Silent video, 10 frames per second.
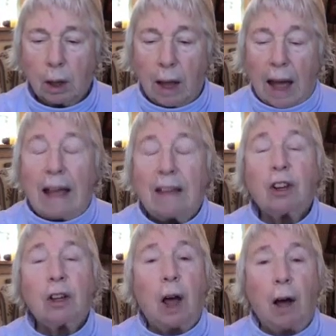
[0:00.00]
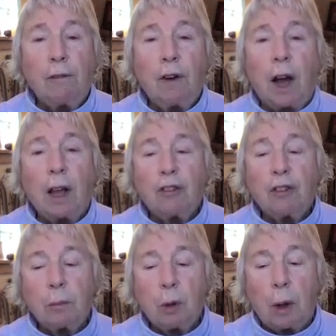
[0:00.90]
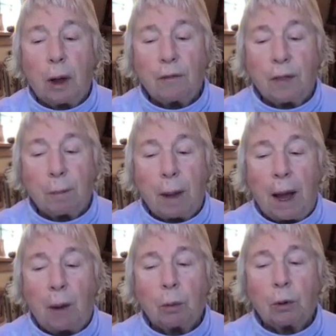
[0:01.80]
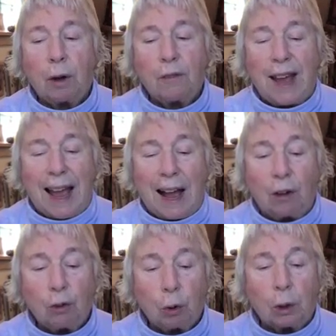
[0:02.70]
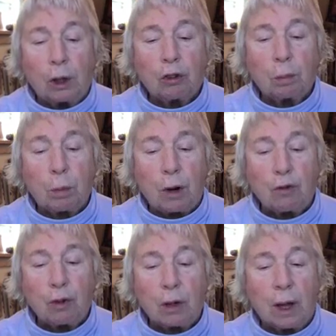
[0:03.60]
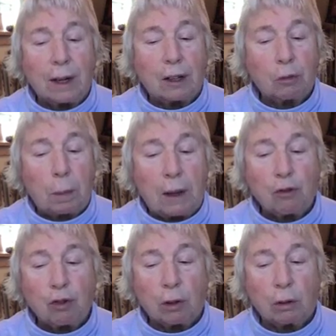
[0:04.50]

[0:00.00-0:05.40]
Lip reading: As love, I seem to have the power of outer expression and expansion.